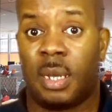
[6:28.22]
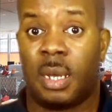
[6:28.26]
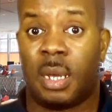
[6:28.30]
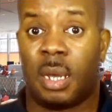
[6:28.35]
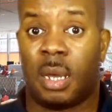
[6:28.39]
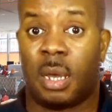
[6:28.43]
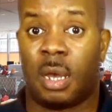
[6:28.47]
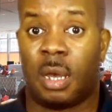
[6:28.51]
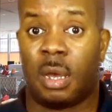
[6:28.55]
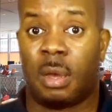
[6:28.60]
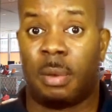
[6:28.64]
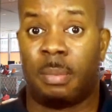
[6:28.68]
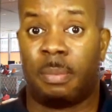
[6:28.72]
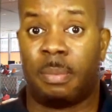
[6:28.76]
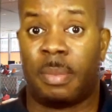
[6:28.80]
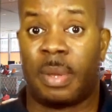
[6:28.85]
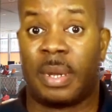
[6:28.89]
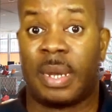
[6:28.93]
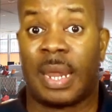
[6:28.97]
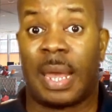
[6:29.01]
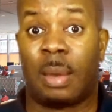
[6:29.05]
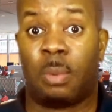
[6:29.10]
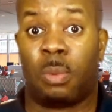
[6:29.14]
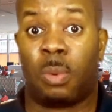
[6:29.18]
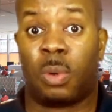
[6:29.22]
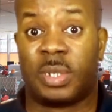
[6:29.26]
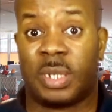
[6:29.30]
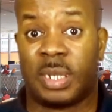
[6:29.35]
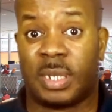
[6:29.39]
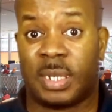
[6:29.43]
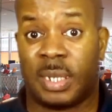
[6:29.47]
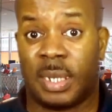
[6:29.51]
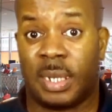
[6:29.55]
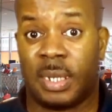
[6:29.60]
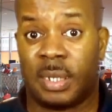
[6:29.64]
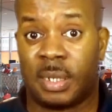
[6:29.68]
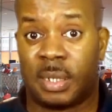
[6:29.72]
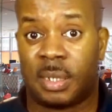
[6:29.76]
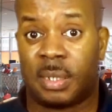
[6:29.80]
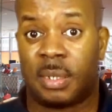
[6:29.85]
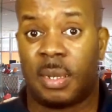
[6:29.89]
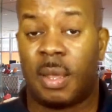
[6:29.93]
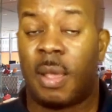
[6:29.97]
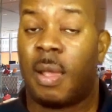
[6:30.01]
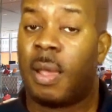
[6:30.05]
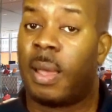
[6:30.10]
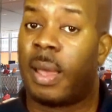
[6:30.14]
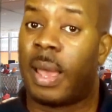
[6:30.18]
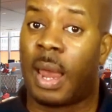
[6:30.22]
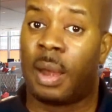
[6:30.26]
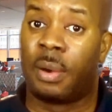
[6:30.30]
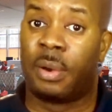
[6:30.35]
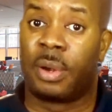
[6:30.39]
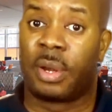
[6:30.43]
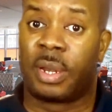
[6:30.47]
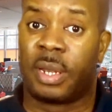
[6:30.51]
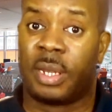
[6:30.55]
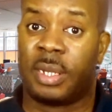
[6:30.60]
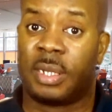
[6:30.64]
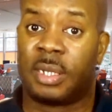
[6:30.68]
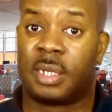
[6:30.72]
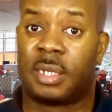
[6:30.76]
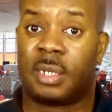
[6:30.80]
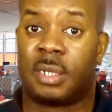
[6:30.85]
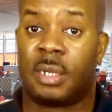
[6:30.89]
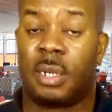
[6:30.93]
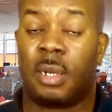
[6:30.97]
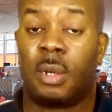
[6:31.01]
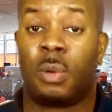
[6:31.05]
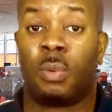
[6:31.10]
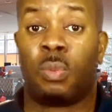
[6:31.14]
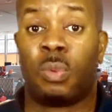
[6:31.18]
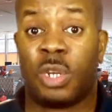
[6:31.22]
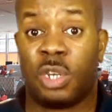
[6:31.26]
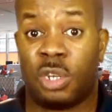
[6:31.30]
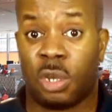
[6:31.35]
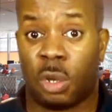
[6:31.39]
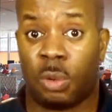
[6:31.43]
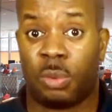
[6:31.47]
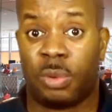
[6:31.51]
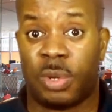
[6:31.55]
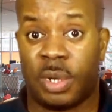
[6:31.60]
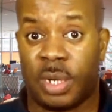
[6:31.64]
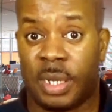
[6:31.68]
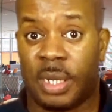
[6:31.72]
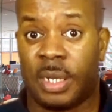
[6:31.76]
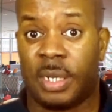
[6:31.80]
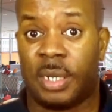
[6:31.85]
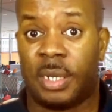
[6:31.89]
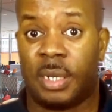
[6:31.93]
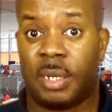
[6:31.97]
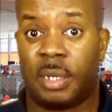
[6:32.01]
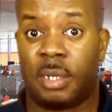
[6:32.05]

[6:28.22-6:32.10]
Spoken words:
and what it is. Arrogance we don't need.